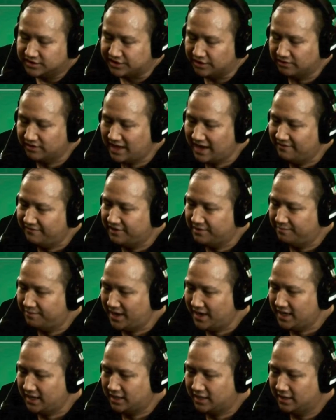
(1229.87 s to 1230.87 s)
live at the
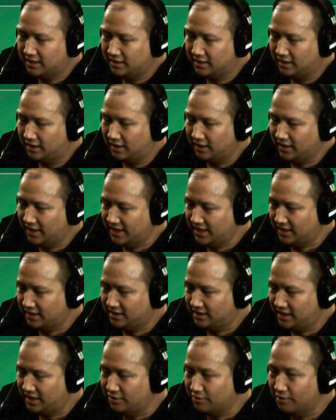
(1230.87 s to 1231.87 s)
bike,
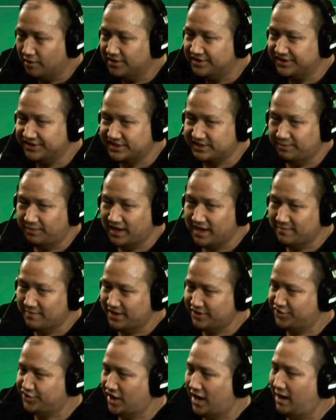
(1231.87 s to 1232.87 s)
like in order to display
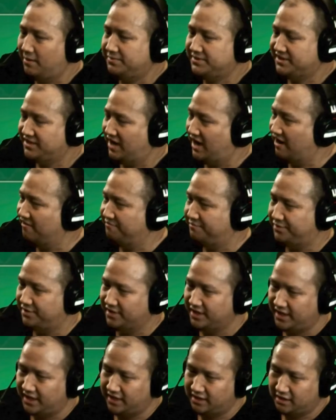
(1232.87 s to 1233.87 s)
my chops, I've
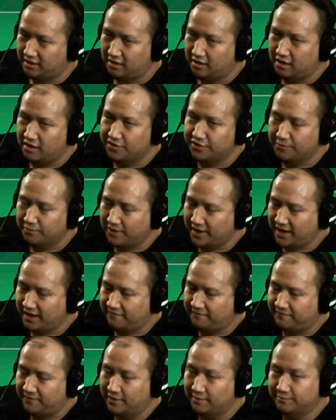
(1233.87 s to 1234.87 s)
played all the
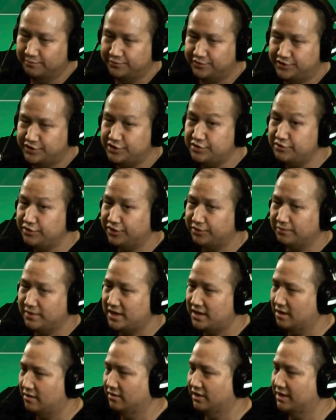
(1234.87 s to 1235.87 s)
way from
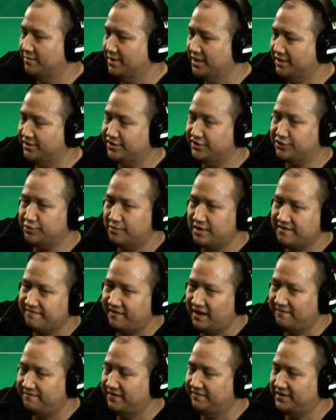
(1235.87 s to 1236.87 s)
2-3 no limit to
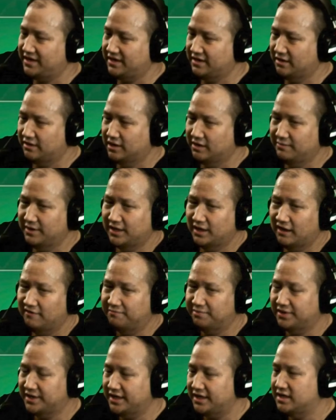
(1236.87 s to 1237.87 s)
25-50 no limit.
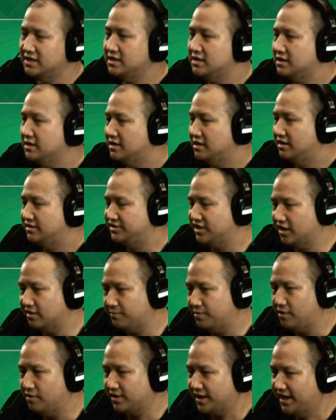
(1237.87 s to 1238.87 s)
I've played
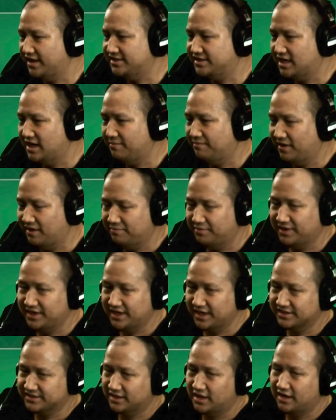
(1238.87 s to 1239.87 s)
Doug Polk heads up. I played
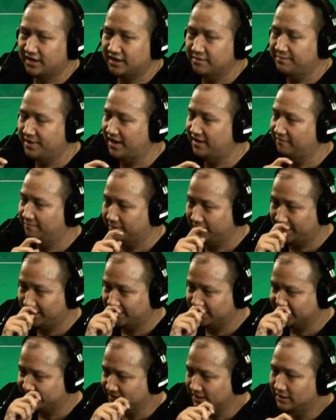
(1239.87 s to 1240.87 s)
against a lot of competitive
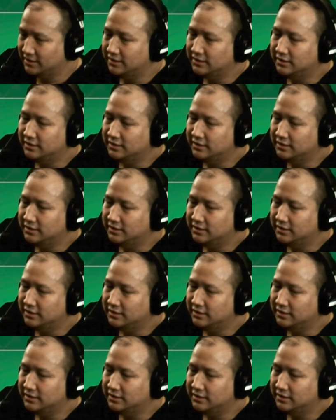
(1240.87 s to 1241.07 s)
players.